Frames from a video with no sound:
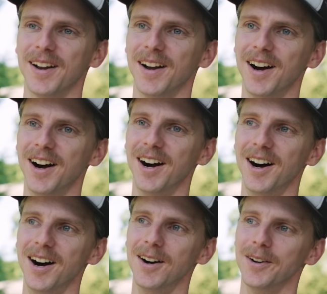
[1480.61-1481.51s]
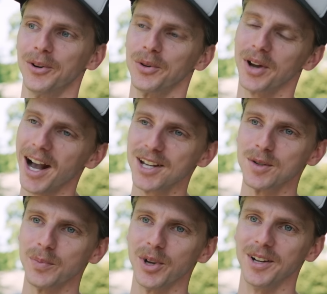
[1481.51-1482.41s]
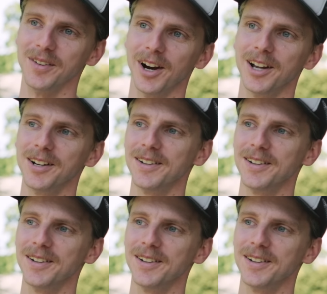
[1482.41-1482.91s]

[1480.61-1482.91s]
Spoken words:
There hasn't been, right?